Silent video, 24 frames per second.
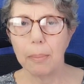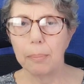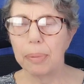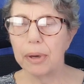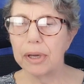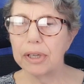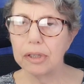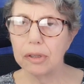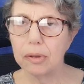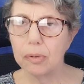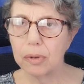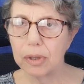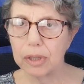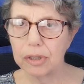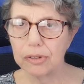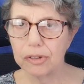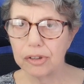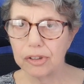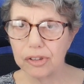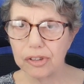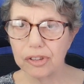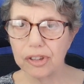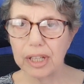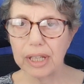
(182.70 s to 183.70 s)
but you can
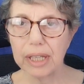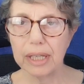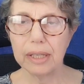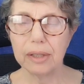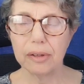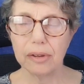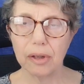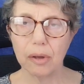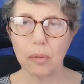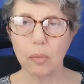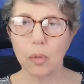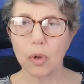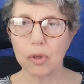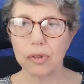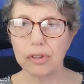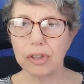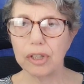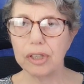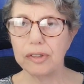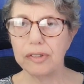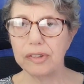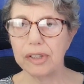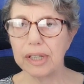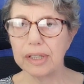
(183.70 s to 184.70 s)
see that what
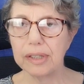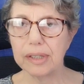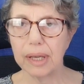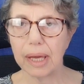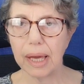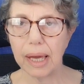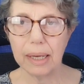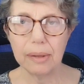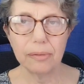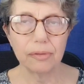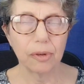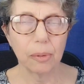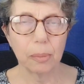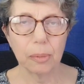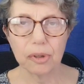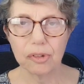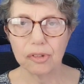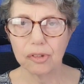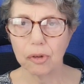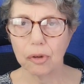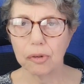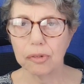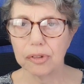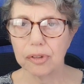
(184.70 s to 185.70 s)
he did came from a
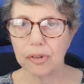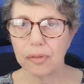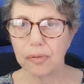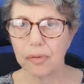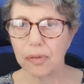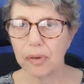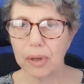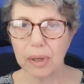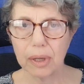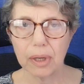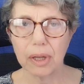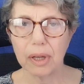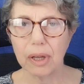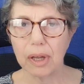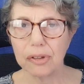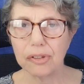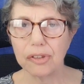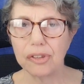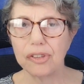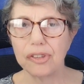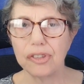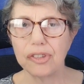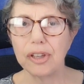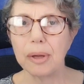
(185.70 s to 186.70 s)
sort of a
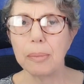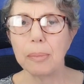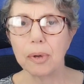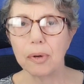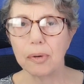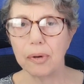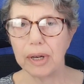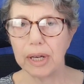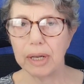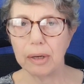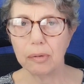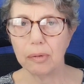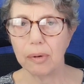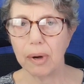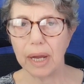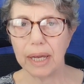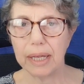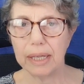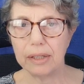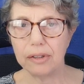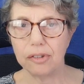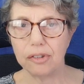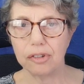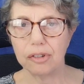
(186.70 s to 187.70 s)
simmering
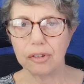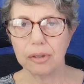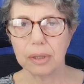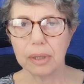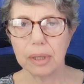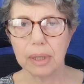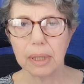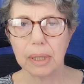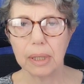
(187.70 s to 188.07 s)
rage.